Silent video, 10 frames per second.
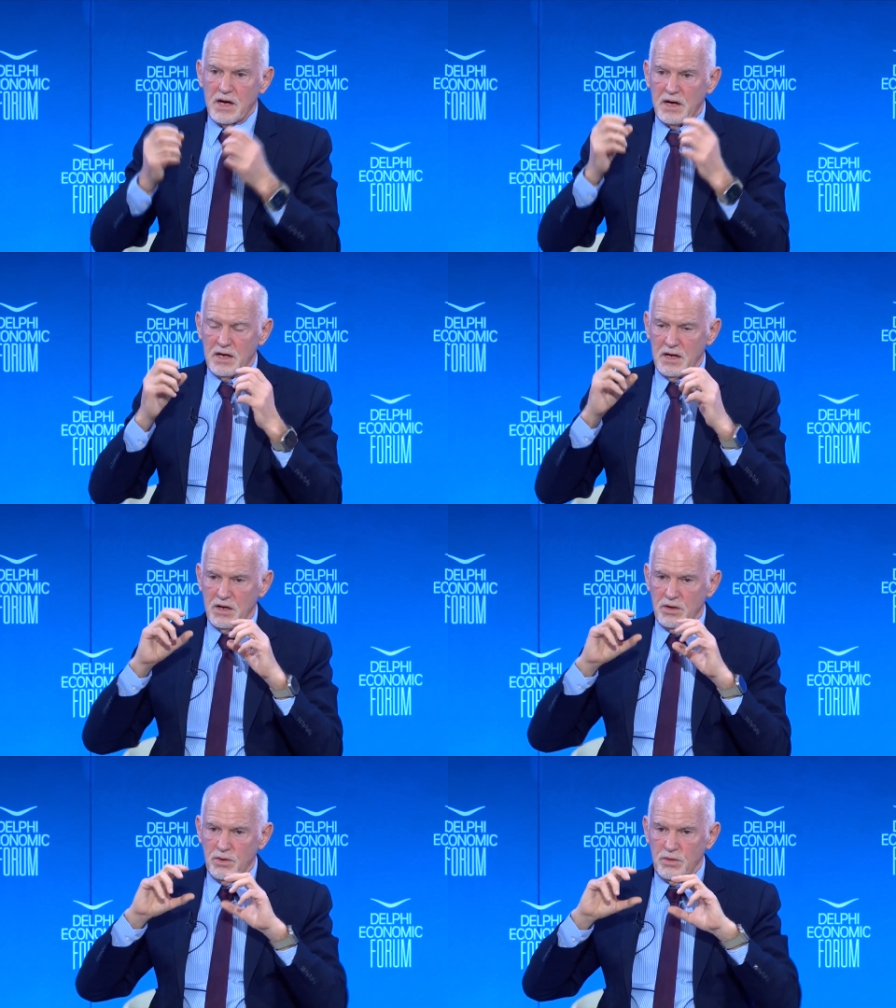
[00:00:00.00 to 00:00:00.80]

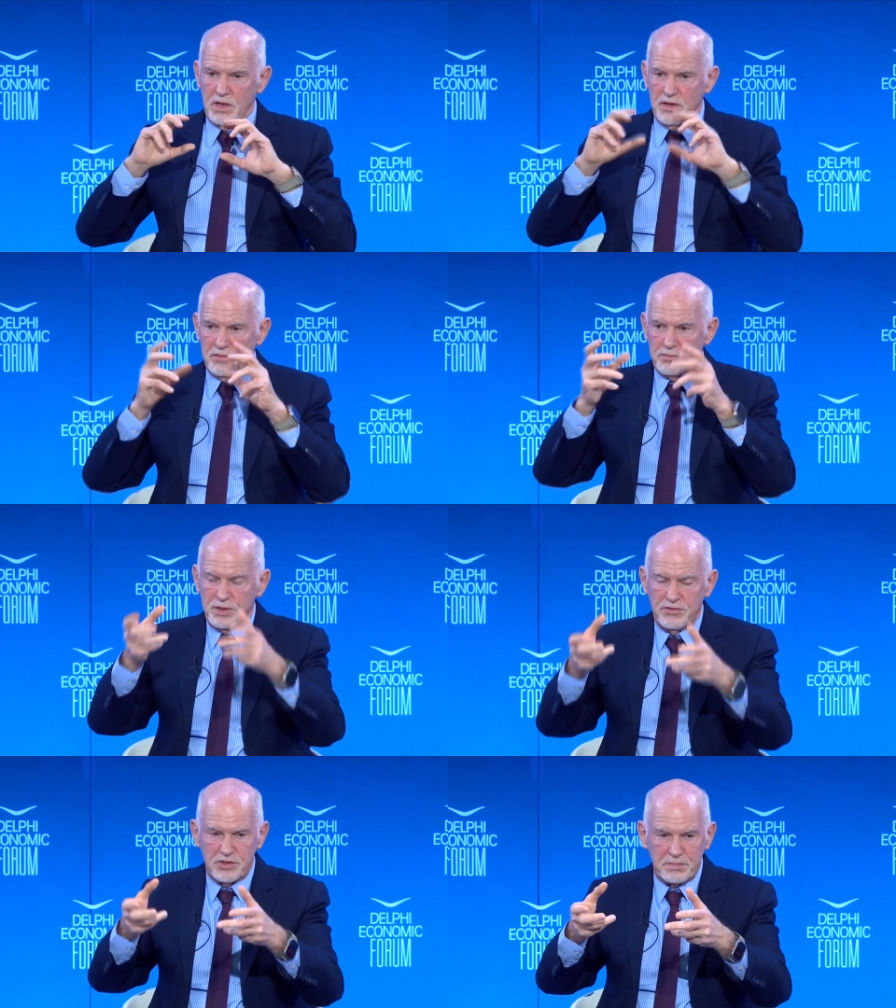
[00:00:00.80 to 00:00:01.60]
and the
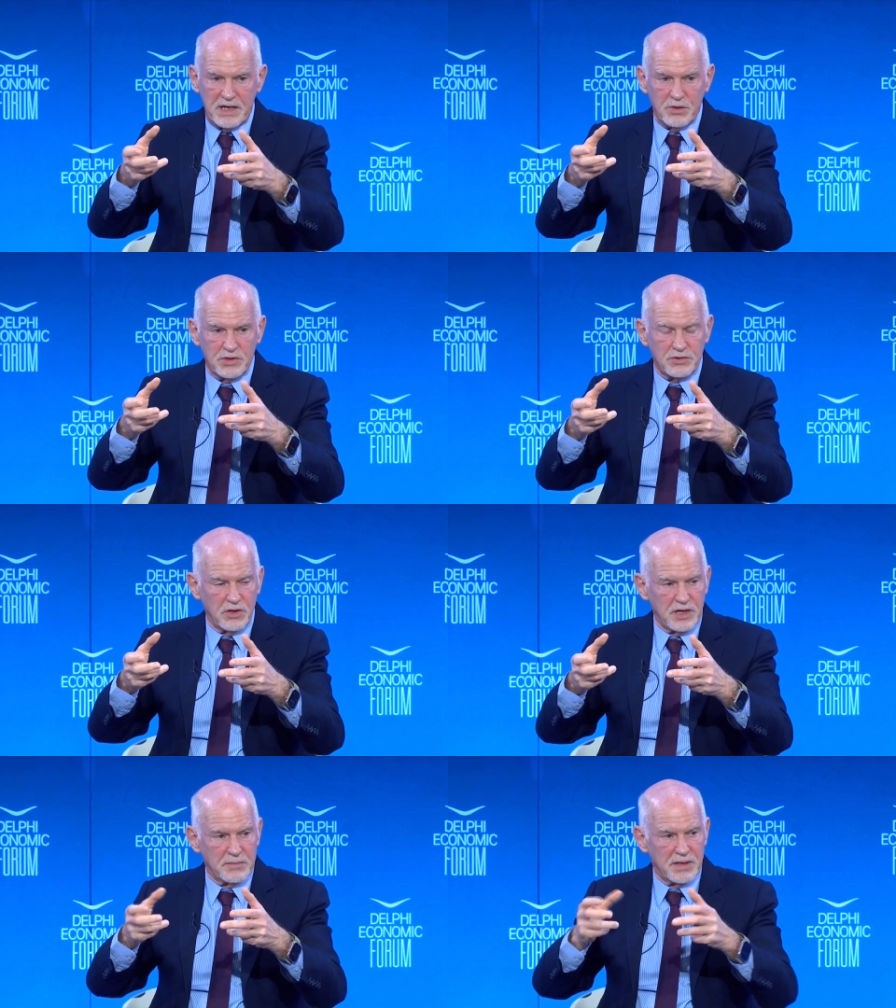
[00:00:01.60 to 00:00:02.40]
previous panel was
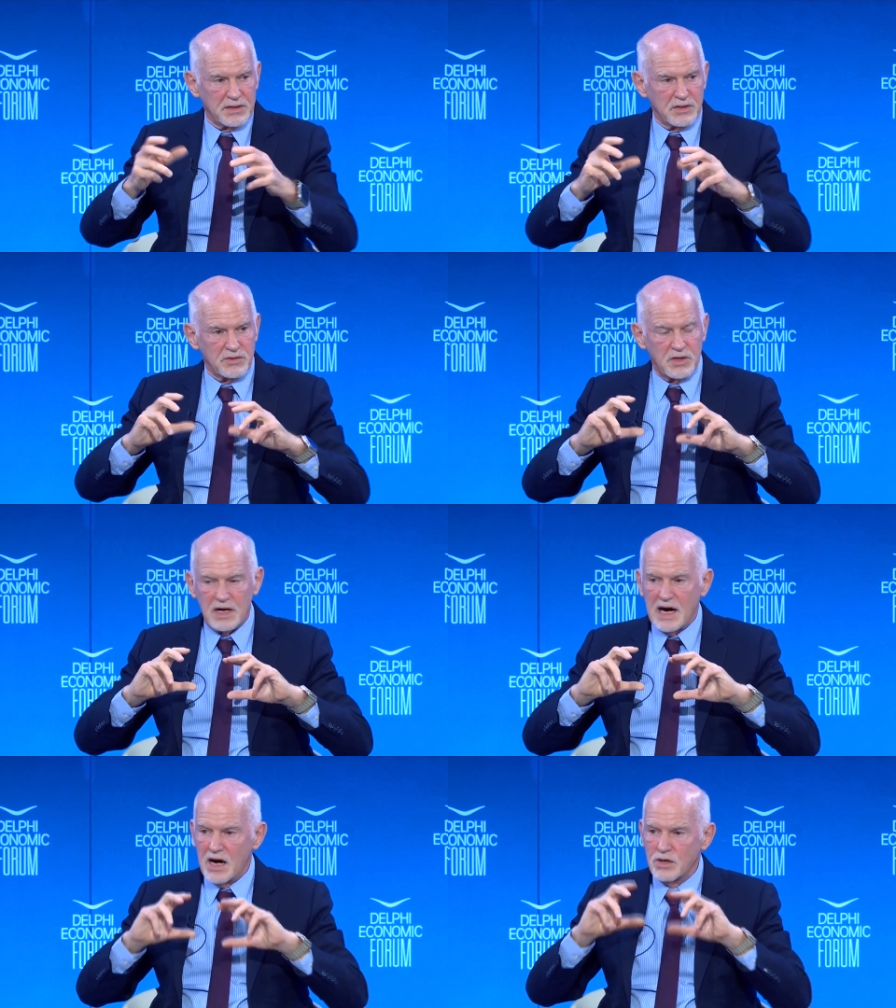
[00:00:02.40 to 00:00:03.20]
talking about this,
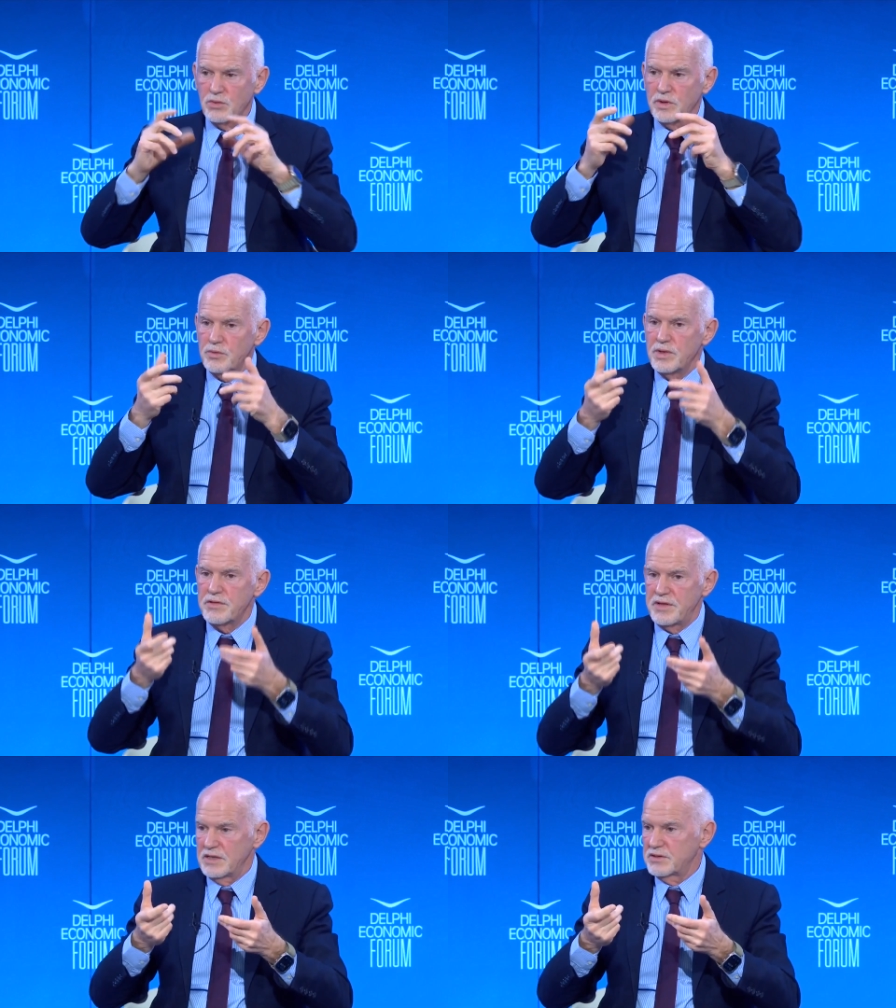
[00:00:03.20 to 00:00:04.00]
how do we
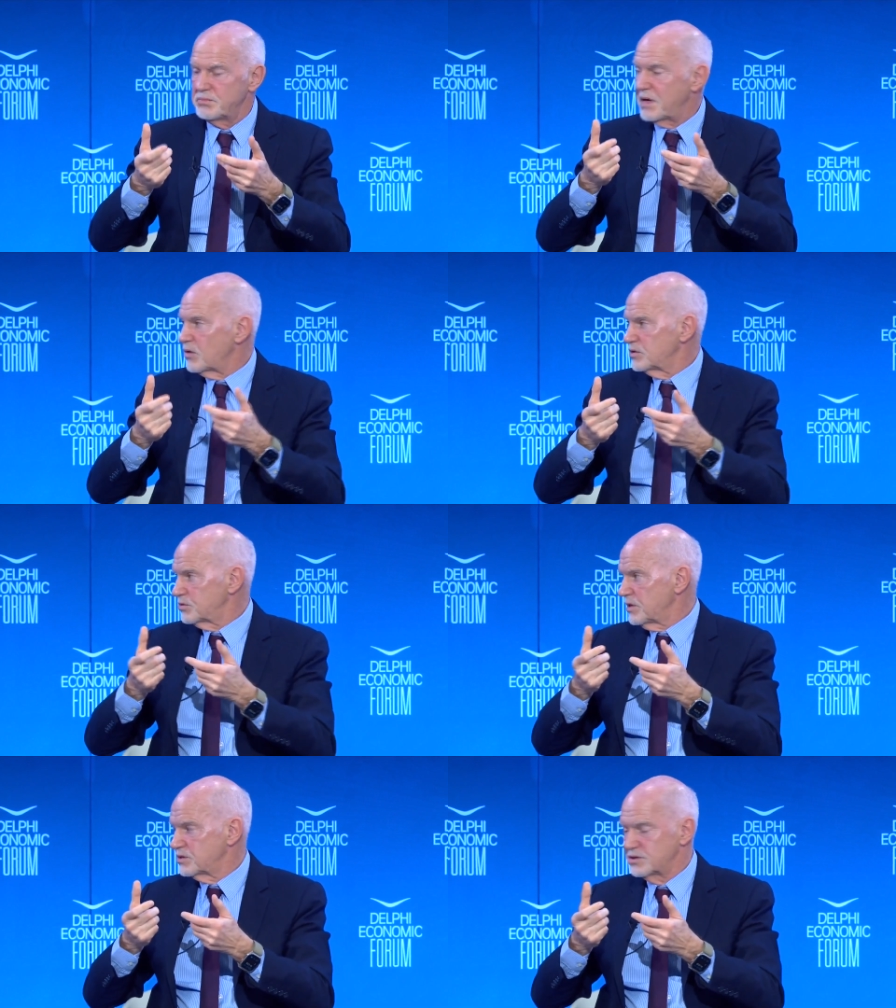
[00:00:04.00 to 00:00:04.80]
rethink the power
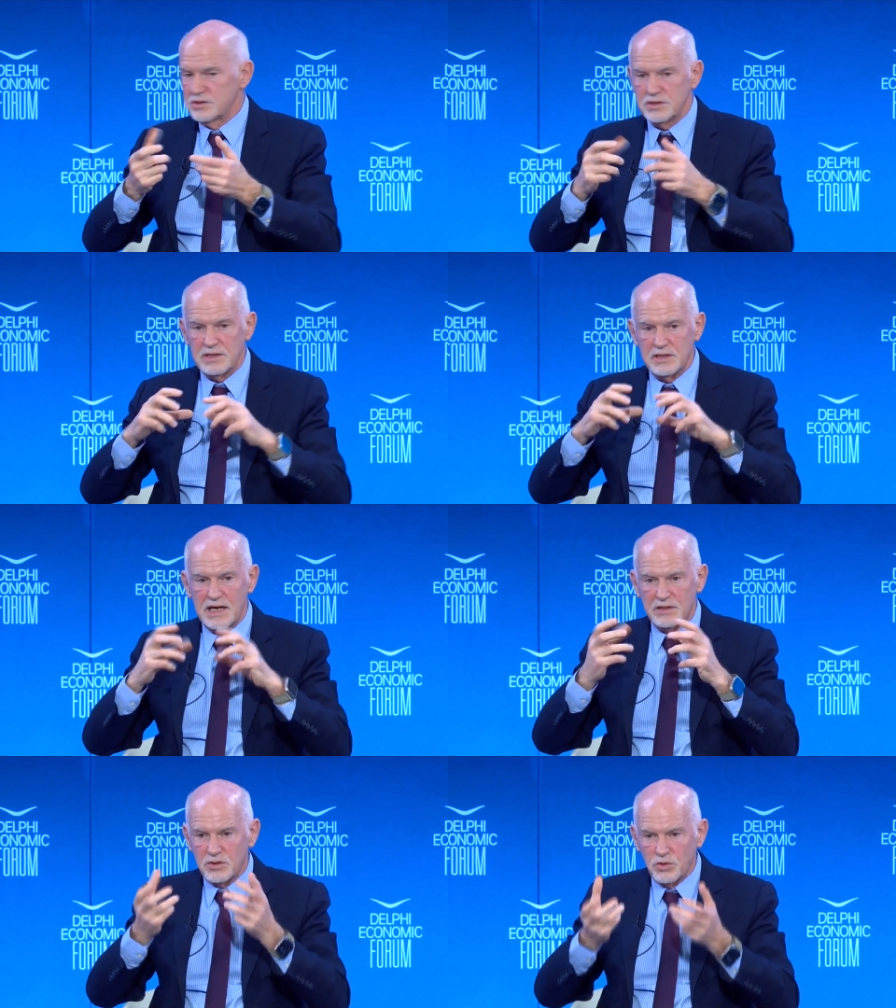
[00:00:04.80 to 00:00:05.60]
structures
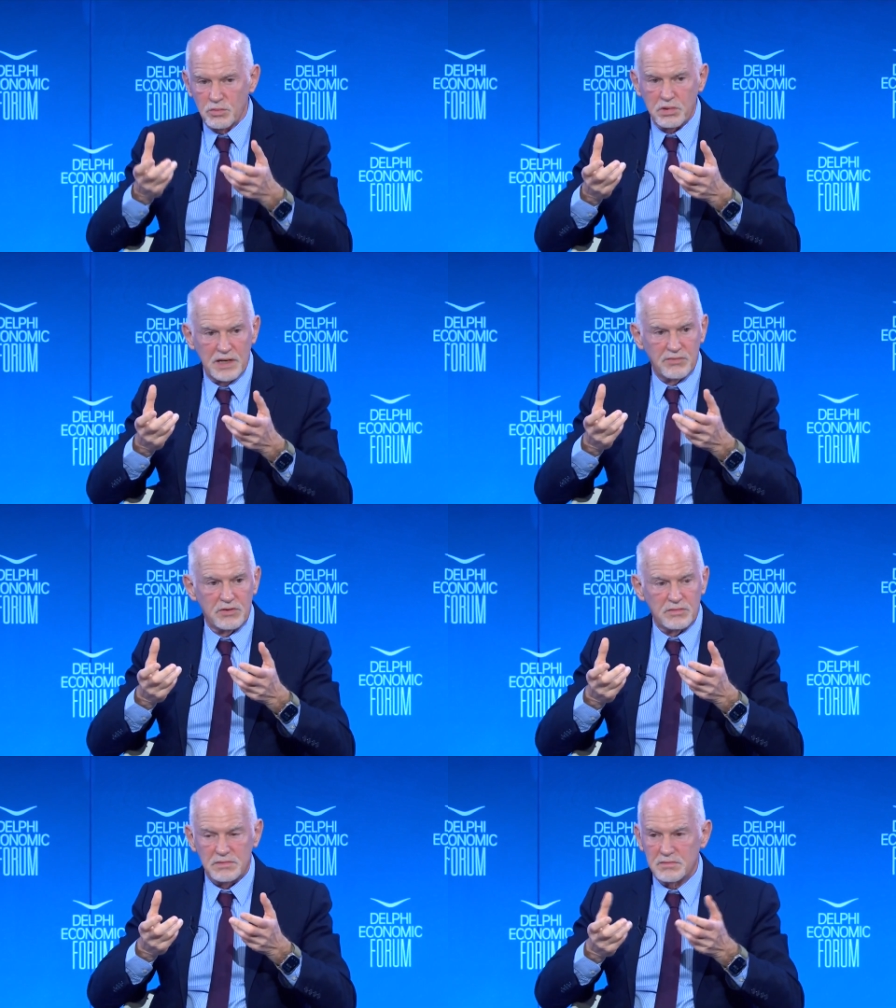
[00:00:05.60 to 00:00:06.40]
at the global level?
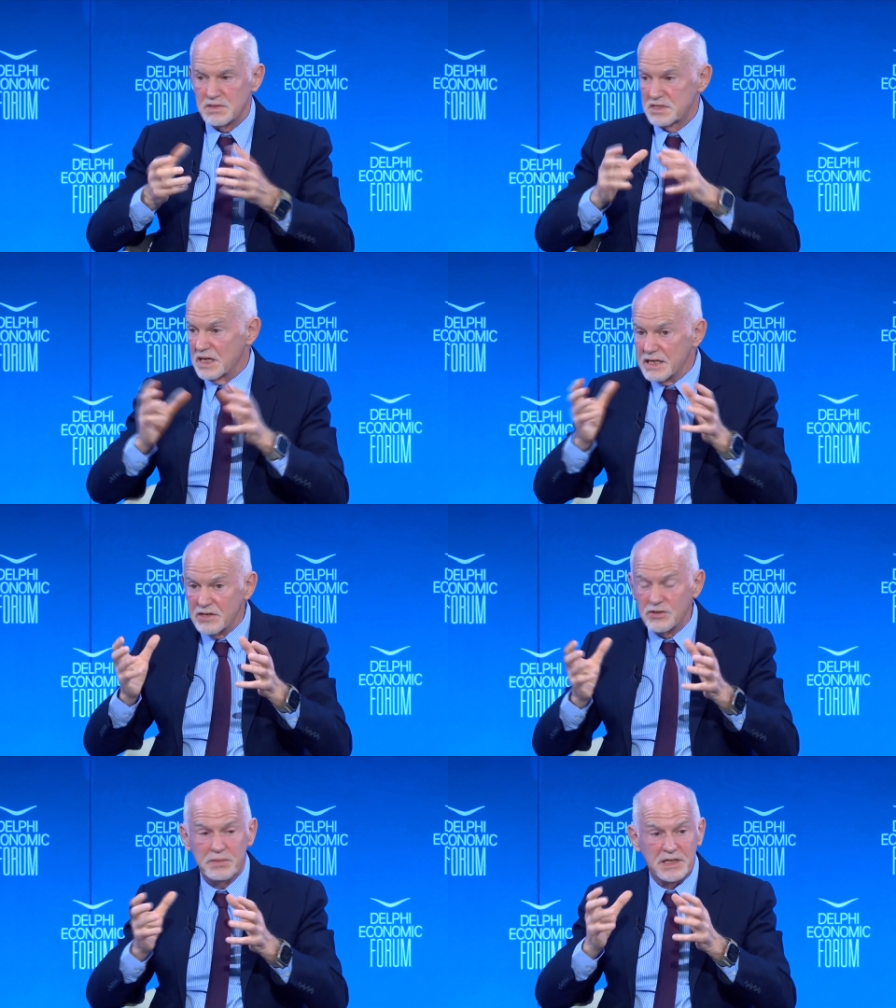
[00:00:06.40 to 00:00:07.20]
It's not
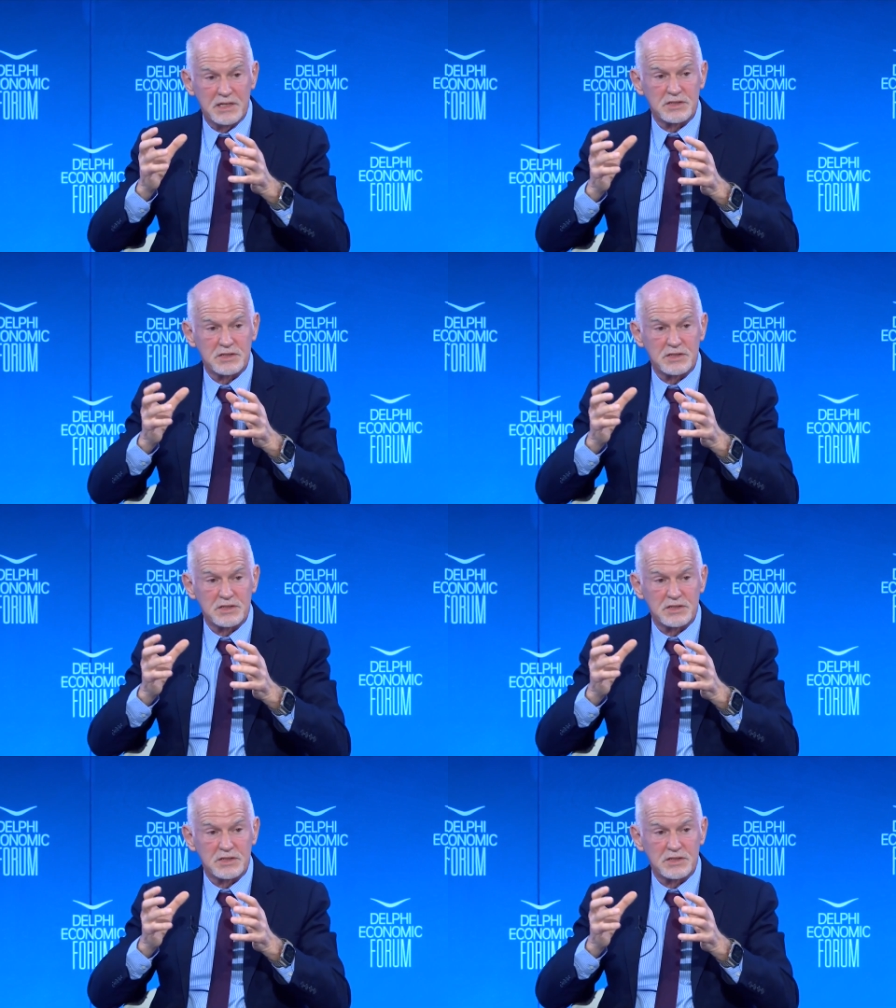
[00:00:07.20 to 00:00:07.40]
easy because